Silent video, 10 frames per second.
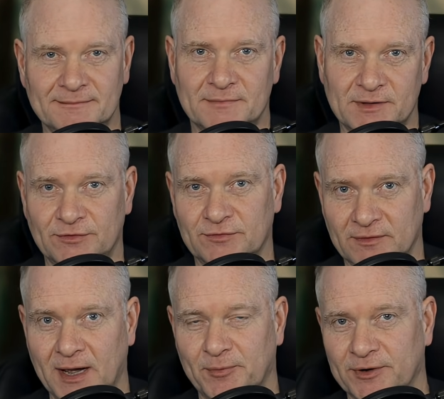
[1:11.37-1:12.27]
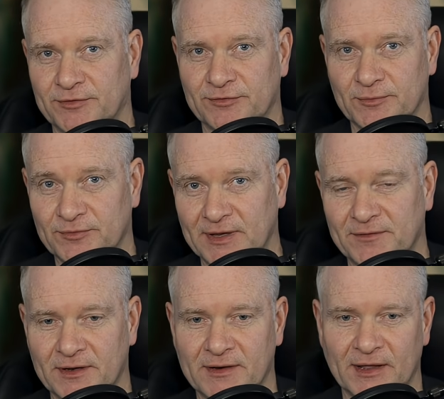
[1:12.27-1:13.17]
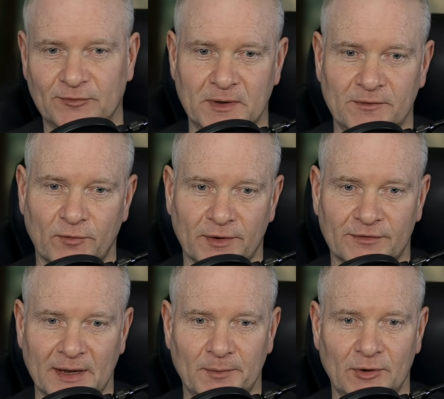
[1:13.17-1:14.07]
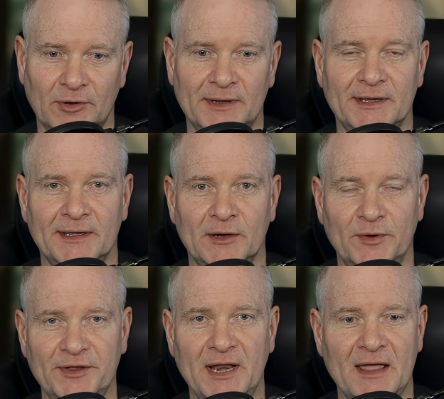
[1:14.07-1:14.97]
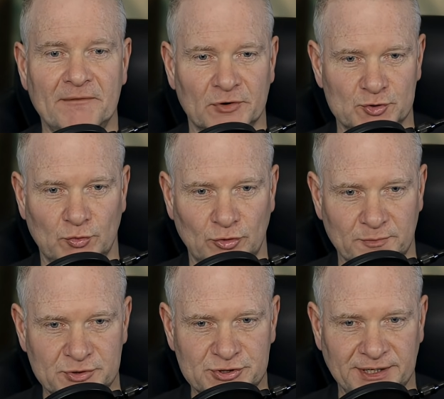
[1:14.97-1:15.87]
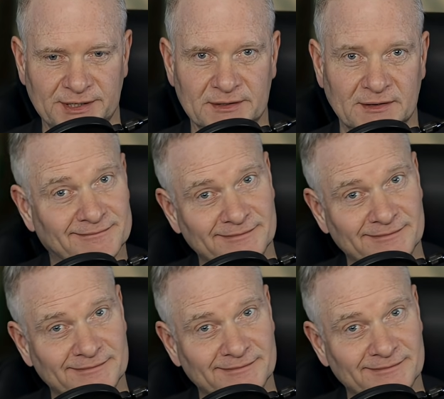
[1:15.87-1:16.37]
these operating systems, 7 and XP, for example, within a virtual machine